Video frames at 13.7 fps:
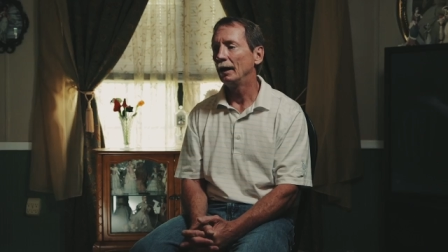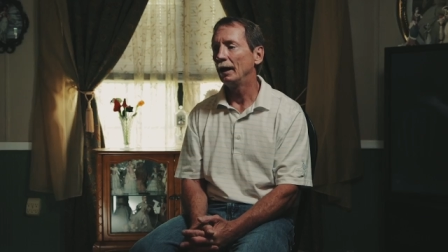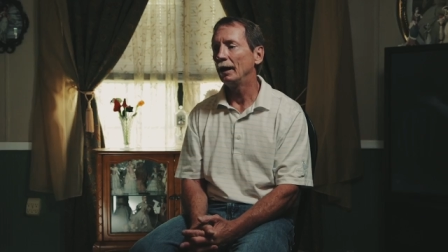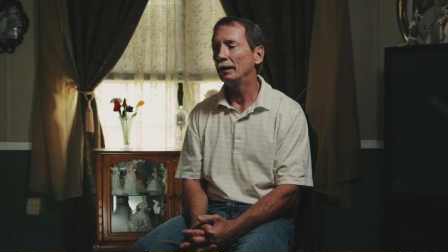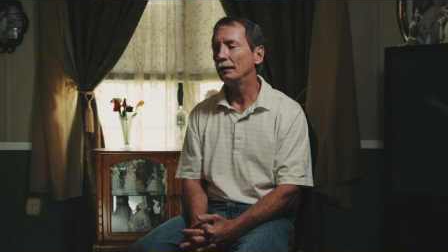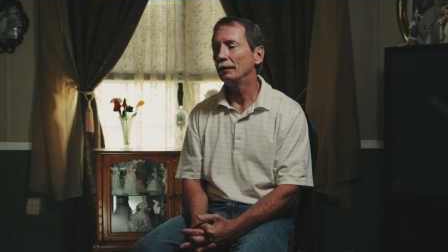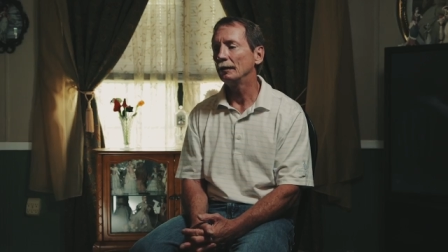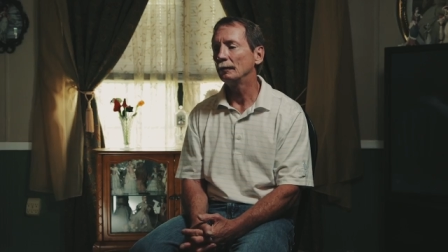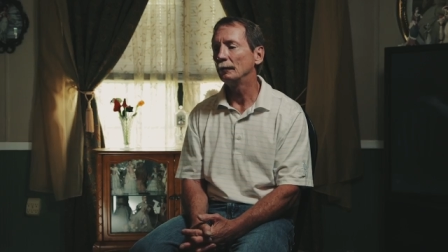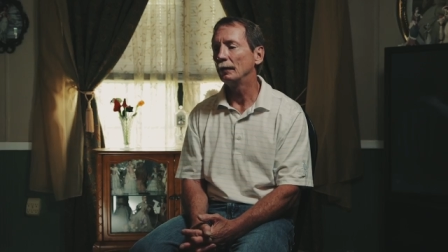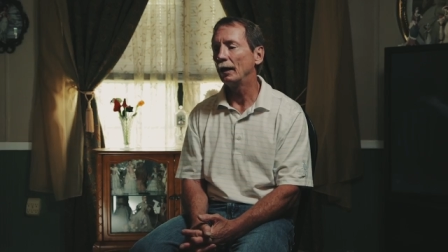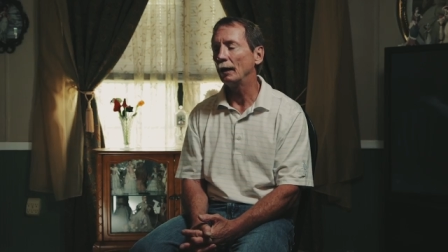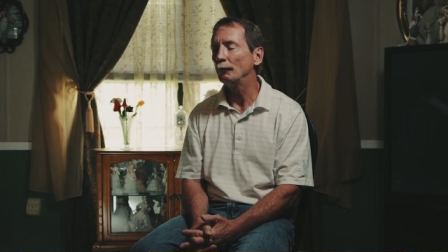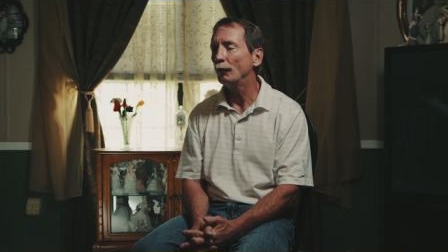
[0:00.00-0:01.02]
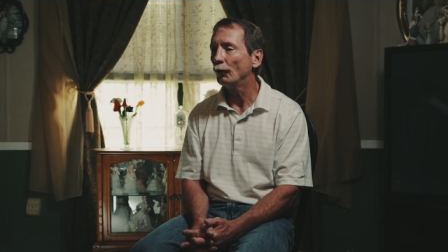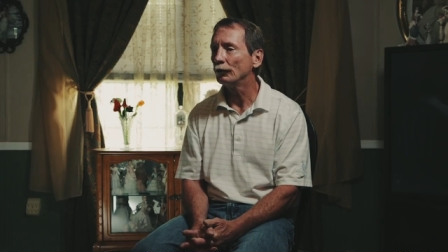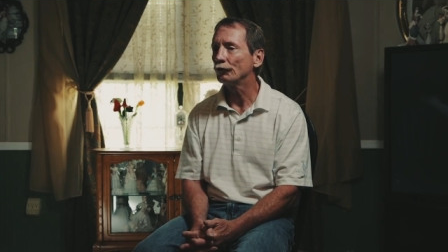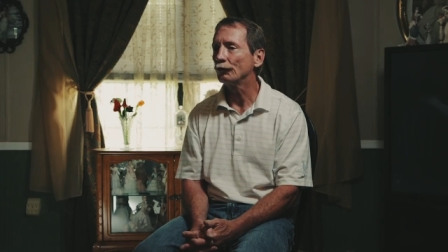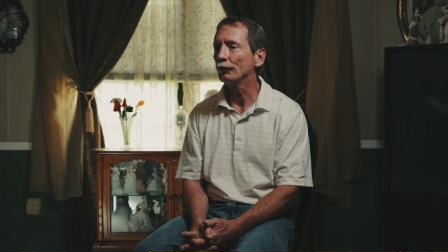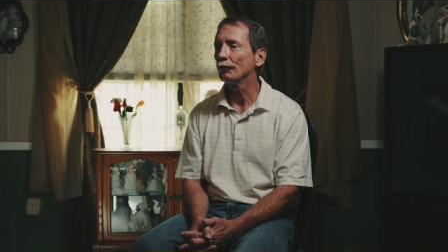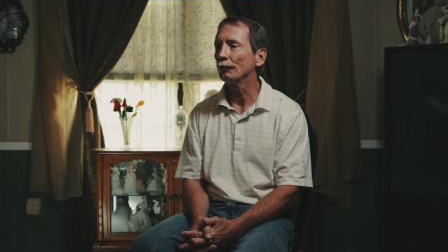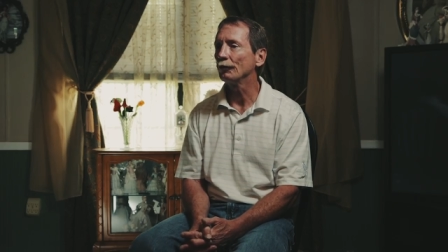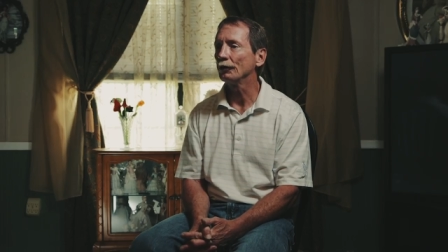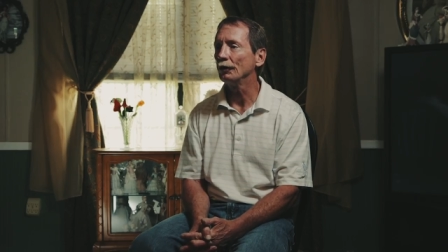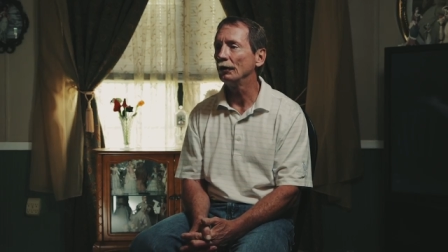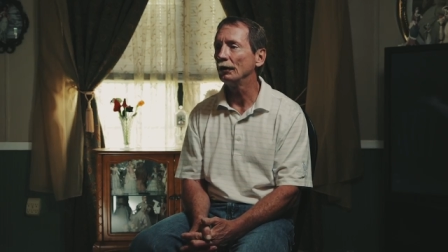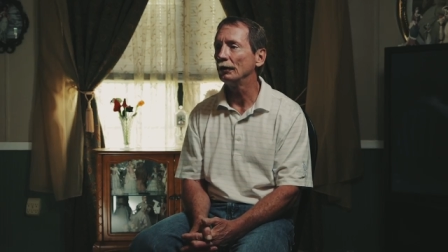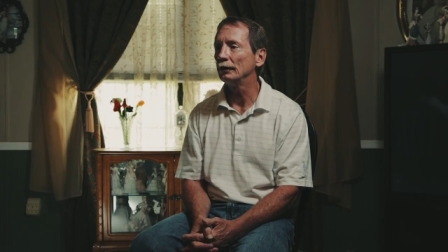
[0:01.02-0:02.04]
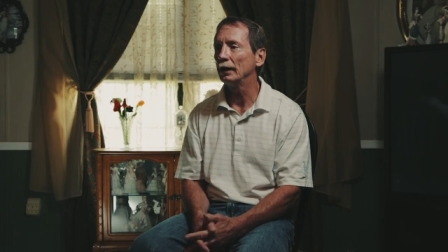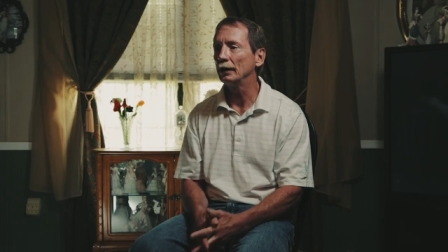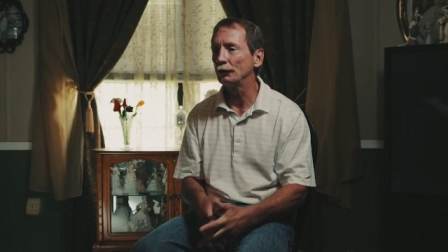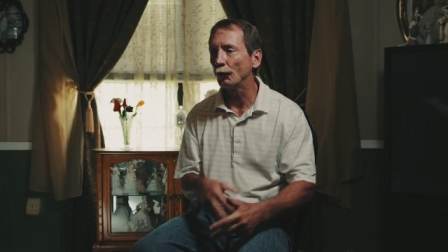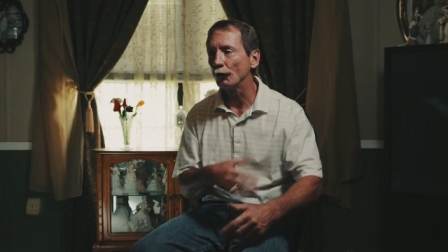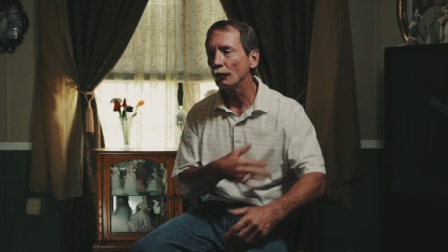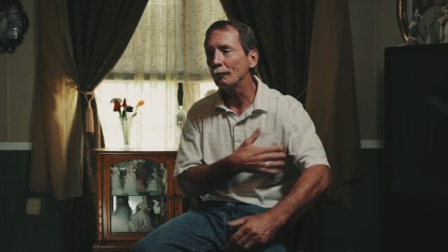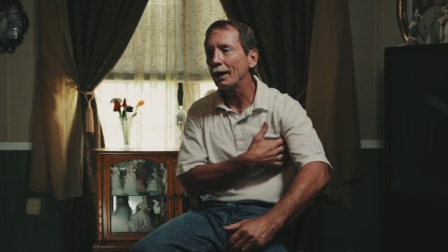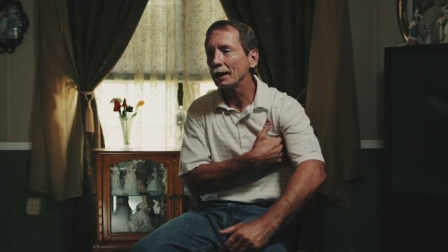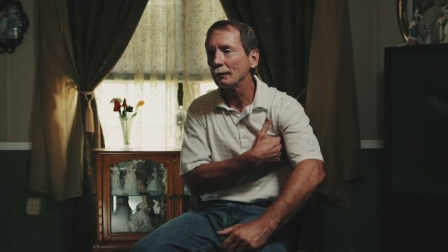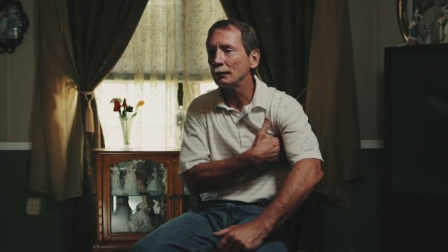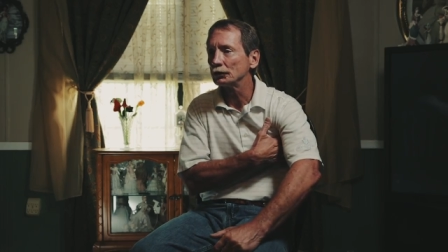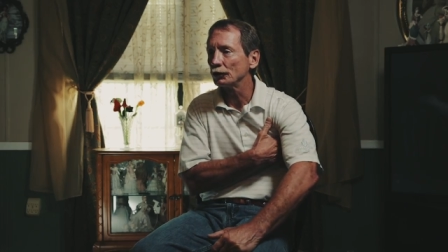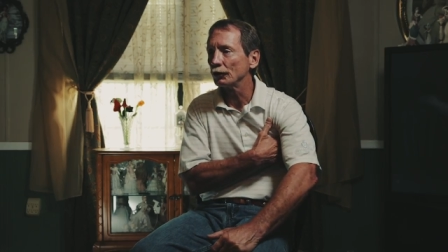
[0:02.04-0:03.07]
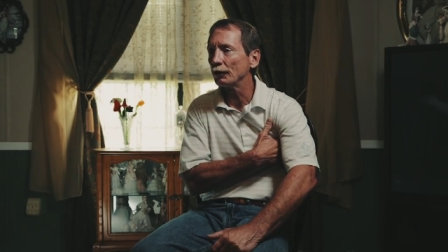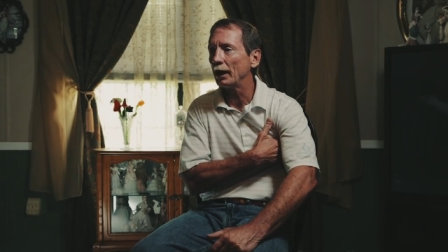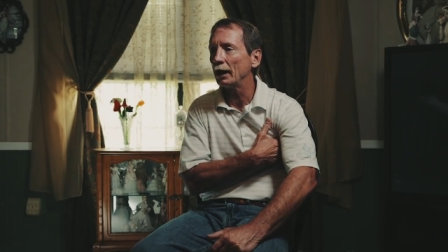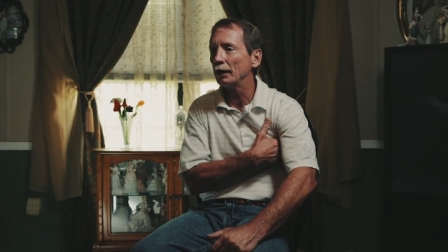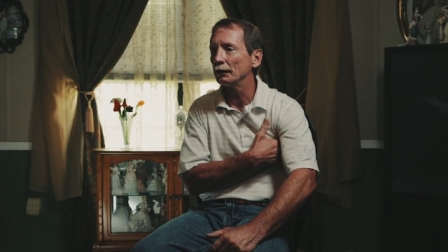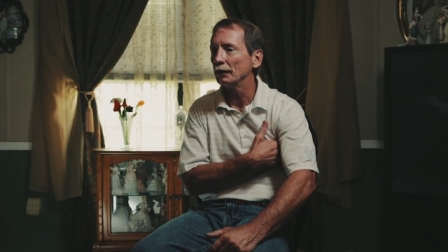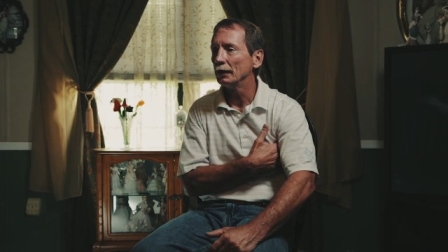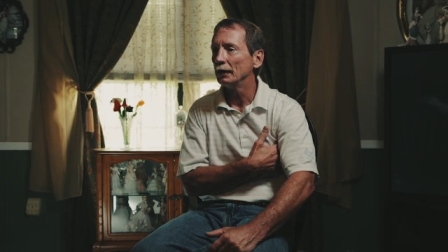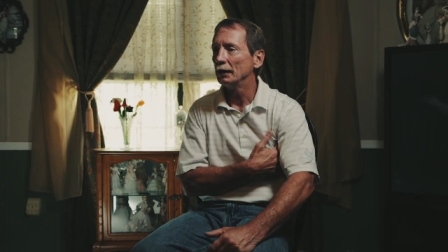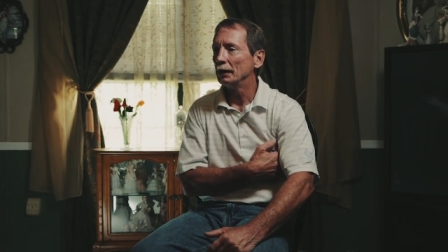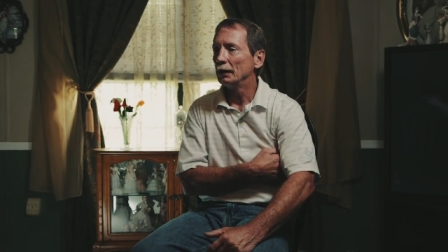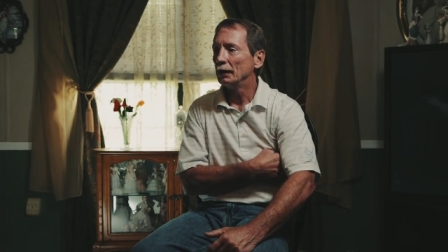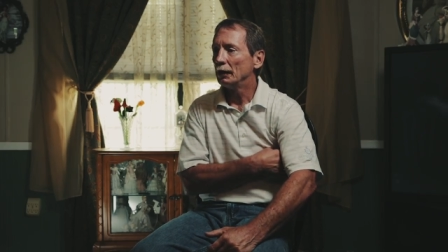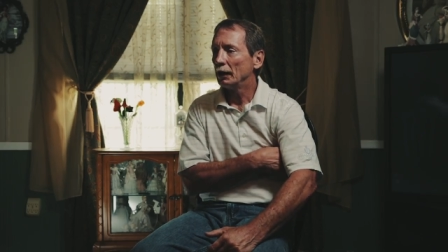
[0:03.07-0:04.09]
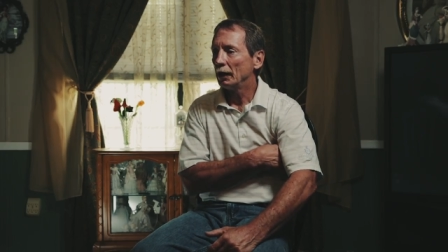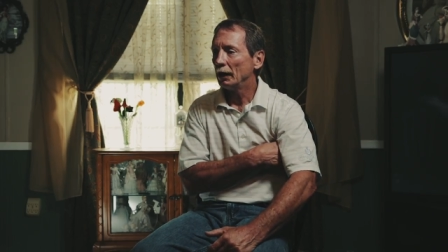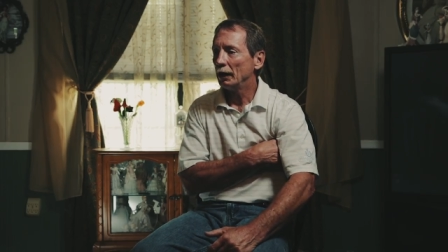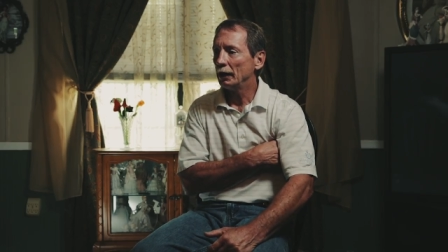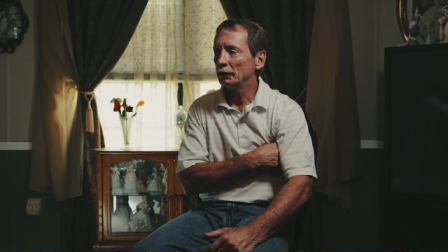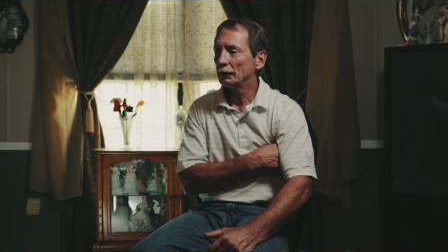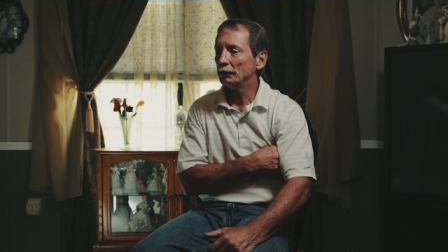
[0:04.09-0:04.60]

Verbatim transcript: and uh, I pulled the trigger on the gun. It tore the back of my shirt out. It